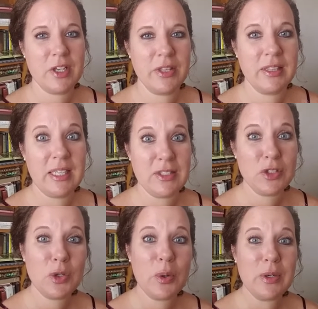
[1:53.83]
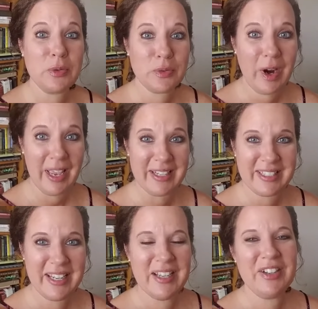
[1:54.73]
on the things that are going
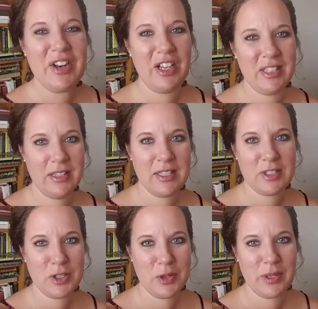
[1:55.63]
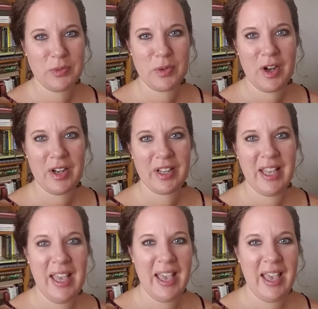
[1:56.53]
right, not the things that are going wrong.